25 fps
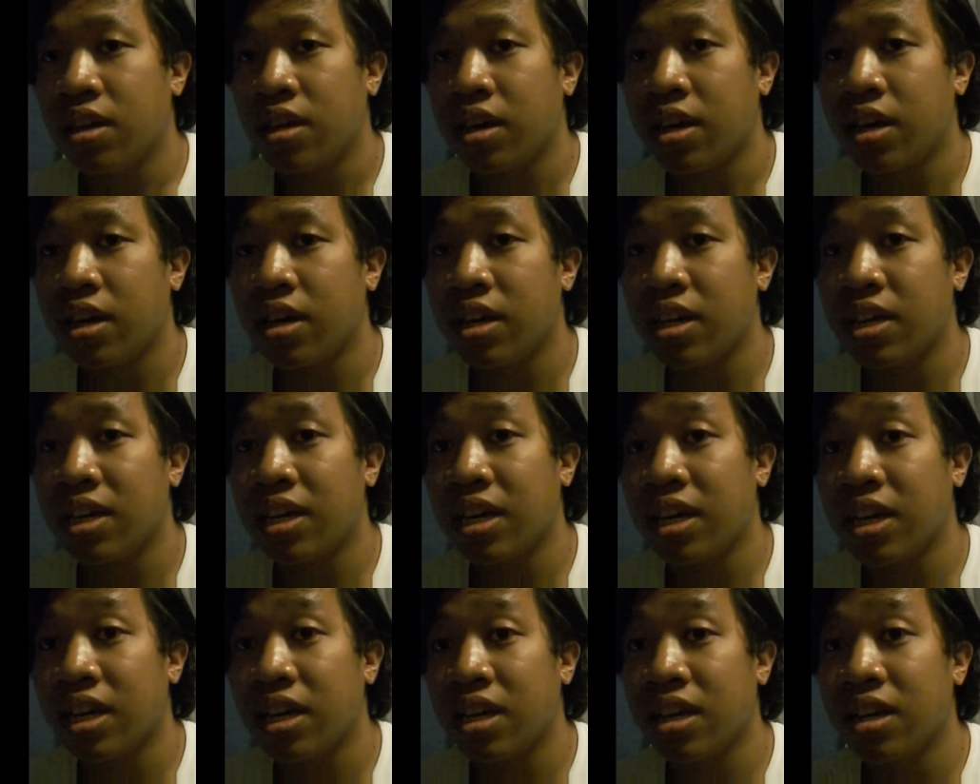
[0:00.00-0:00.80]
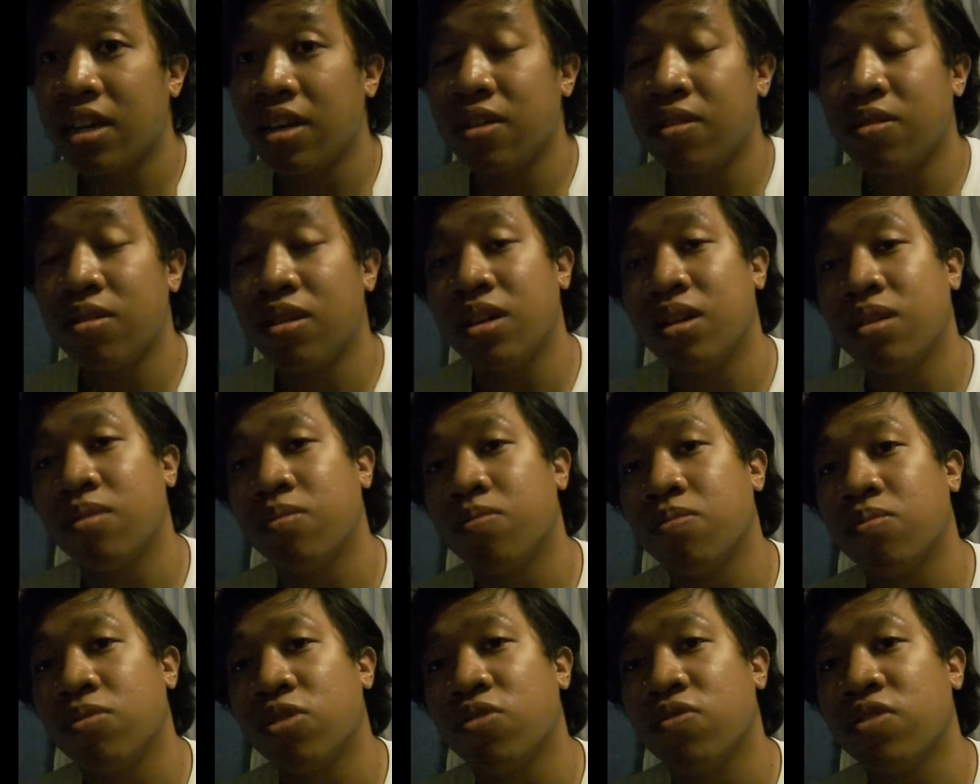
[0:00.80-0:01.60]
And again,
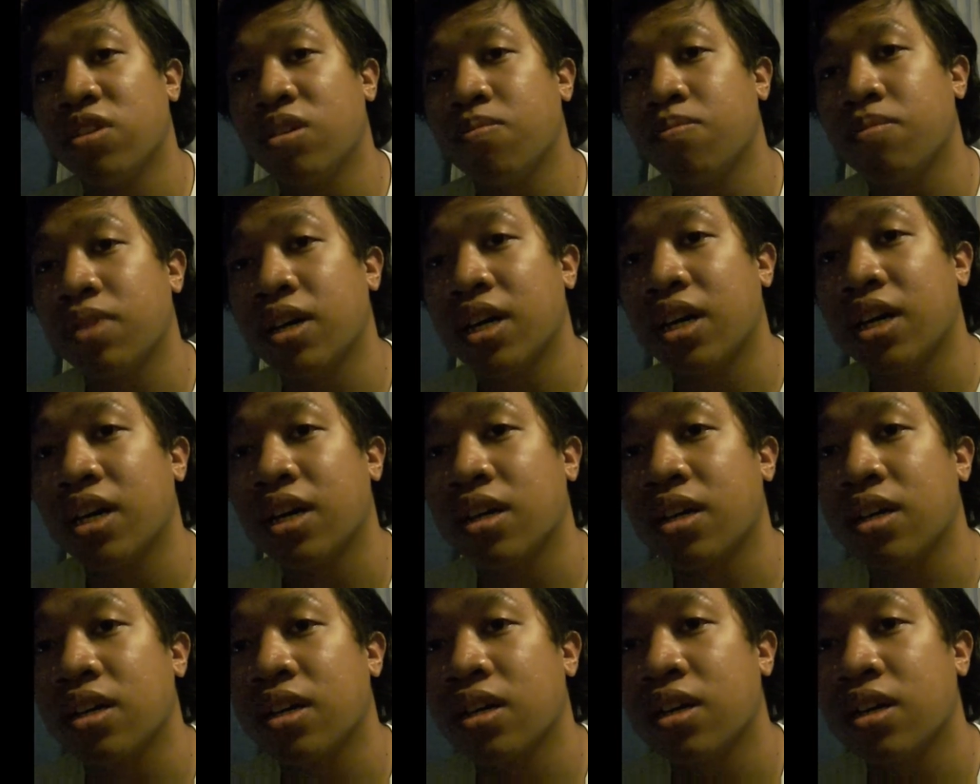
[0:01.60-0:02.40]
moving back...